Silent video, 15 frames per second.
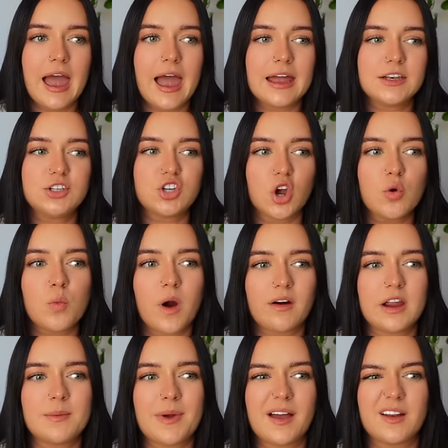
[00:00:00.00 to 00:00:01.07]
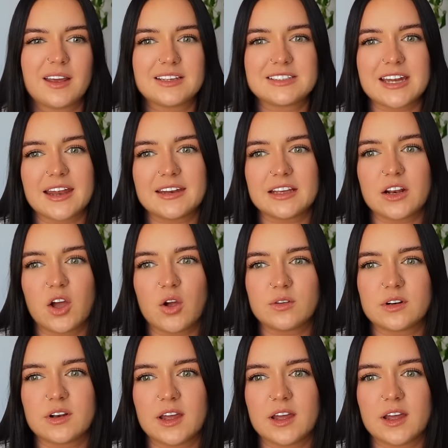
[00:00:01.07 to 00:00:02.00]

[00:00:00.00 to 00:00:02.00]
and don't worry about, like, standing alone,